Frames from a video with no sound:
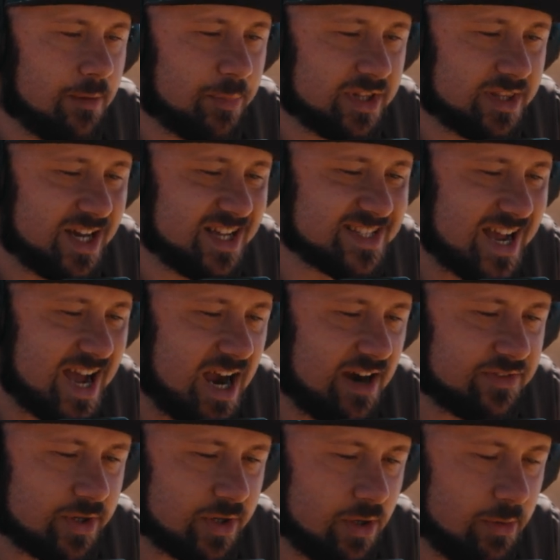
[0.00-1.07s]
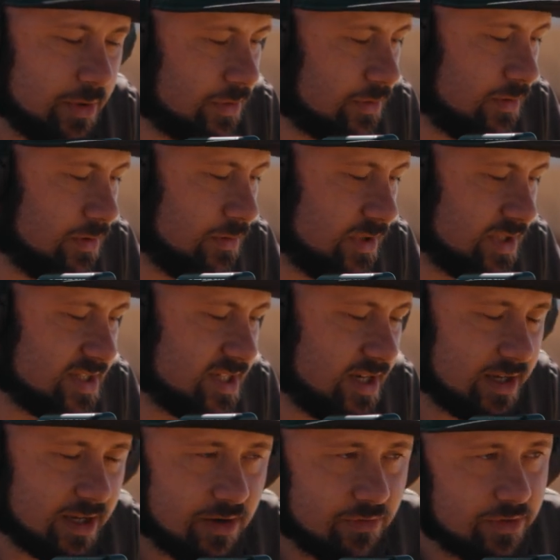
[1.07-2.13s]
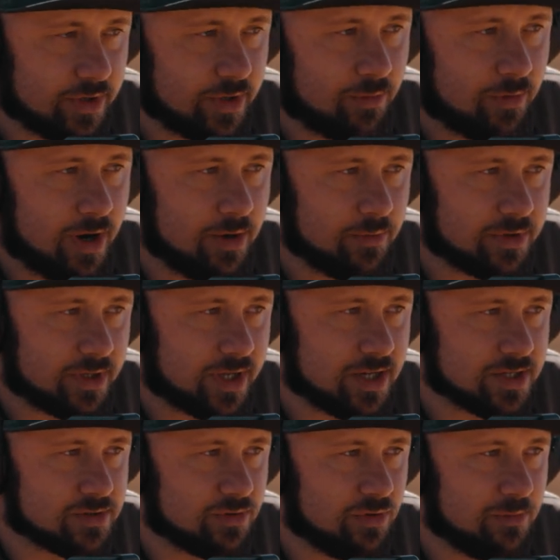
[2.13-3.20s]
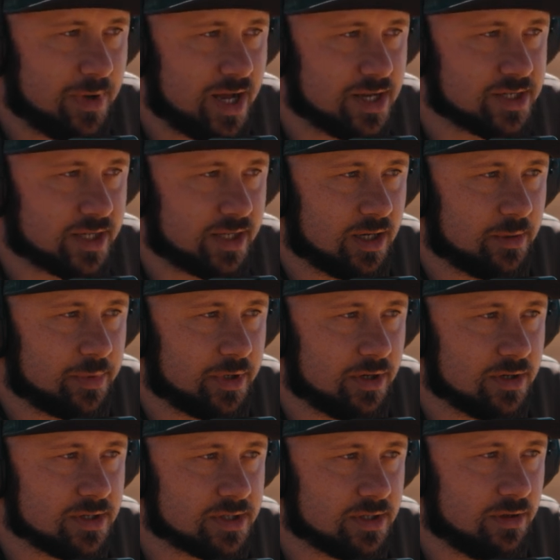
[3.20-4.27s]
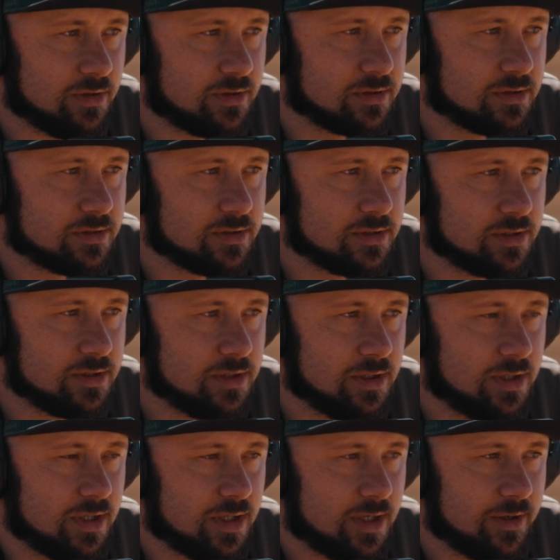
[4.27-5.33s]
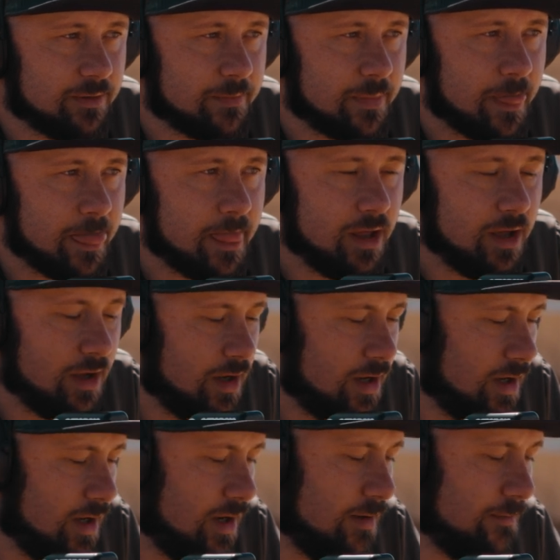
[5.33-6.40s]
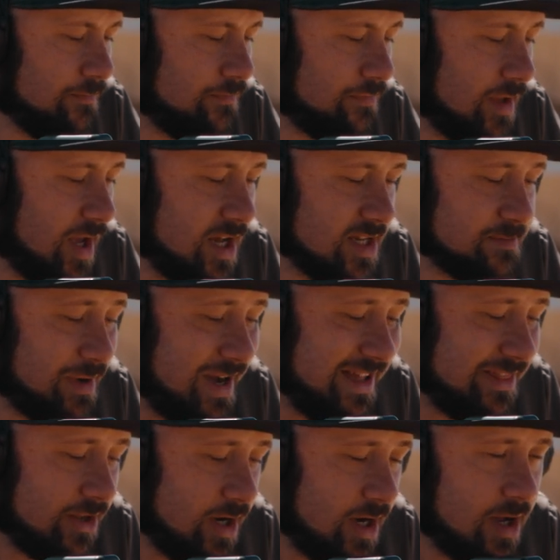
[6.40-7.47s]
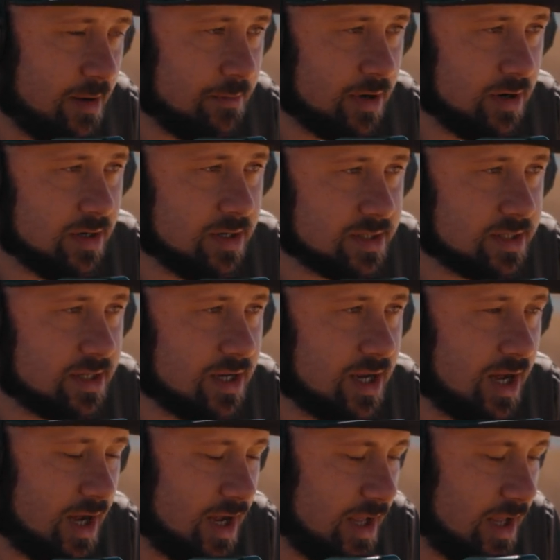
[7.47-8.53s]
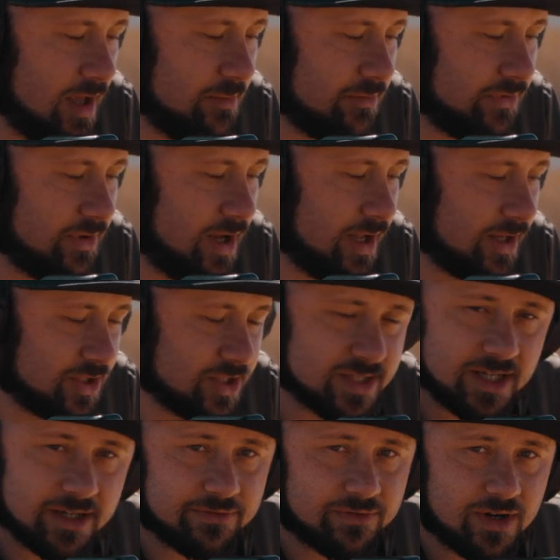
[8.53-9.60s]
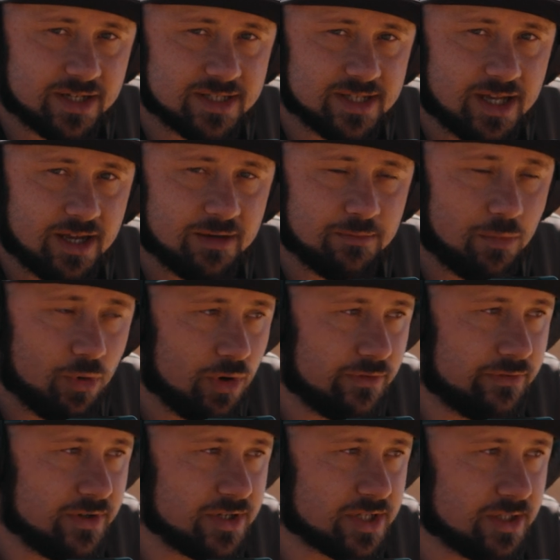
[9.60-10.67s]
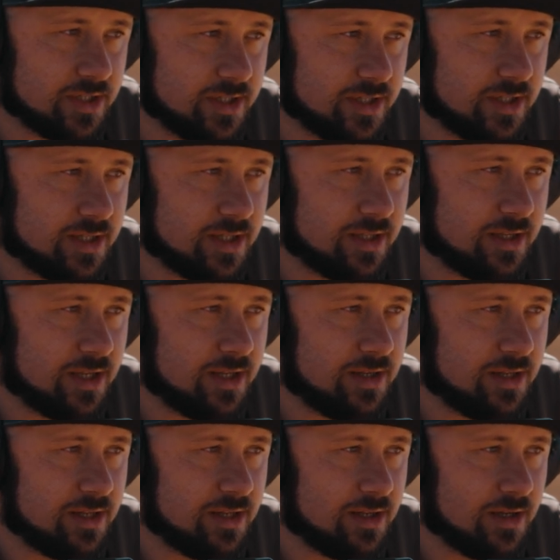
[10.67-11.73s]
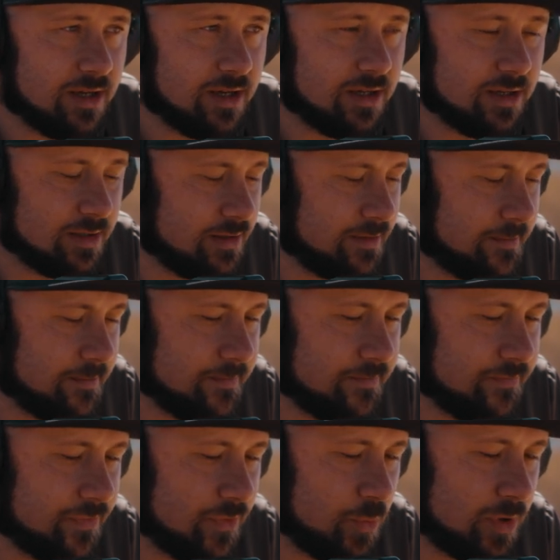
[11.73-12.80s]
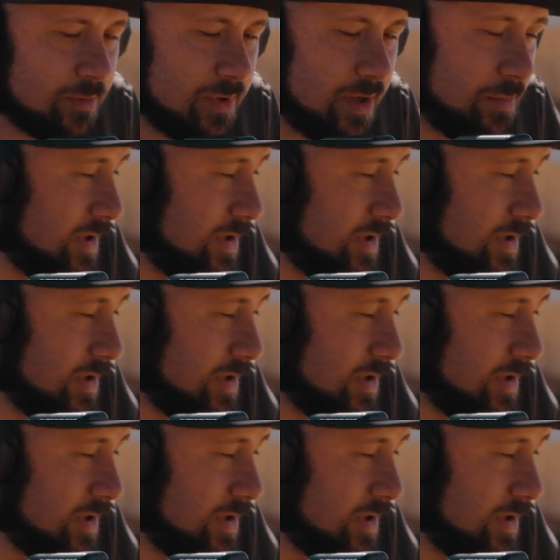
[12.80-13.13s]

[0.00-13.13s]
But that's after going through and setting everything right with the Kestrel and matching it up here. So, uh. um, as by the numbers, I am flying, just like Frank said, more efficiently in the uh, with my